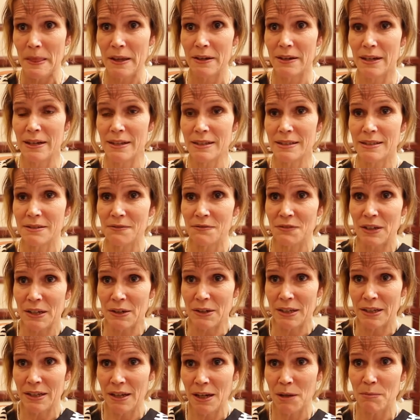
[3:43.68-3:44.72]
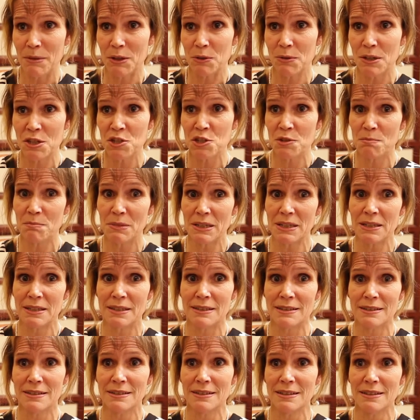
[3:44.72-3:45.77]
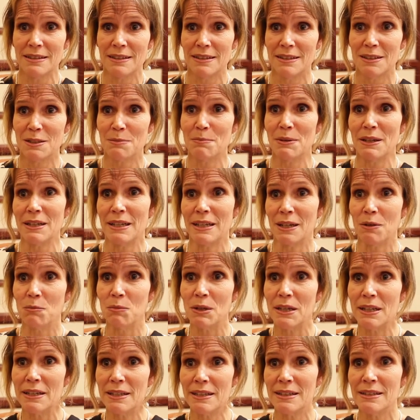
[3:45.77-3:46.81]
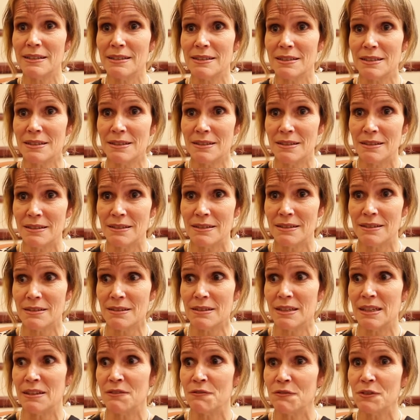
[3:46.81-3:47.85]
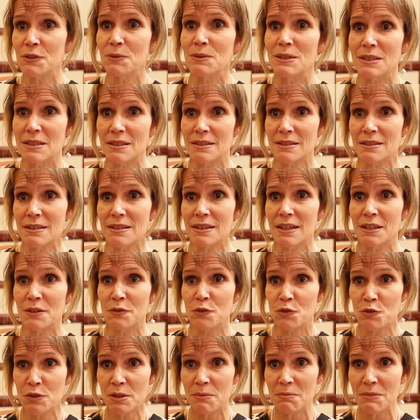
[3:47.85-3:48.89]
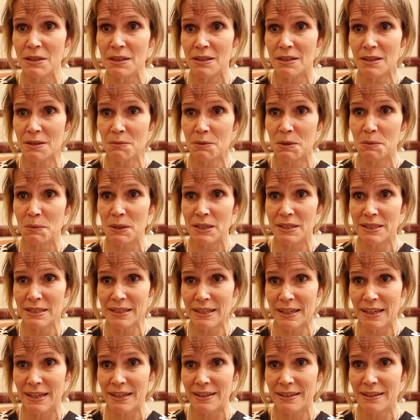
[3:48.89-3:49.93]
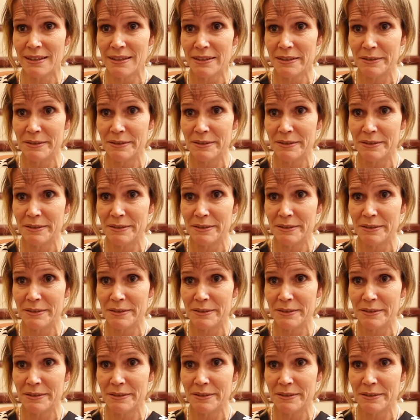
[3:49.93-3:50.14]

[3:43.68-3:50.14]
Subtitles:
Right? It's a very common question, because depending on what it is, influences the kind of treatment that we want to get.